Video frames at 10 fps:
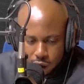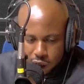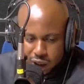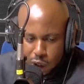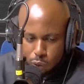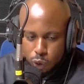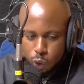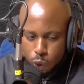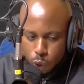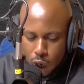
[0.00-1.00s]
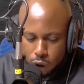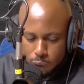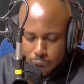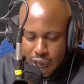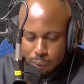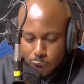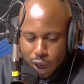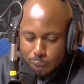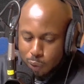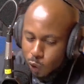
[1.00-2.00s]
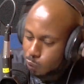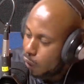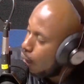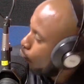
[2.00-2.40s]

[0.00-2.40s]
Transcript: there room to work with buyer beware? Because buyer beware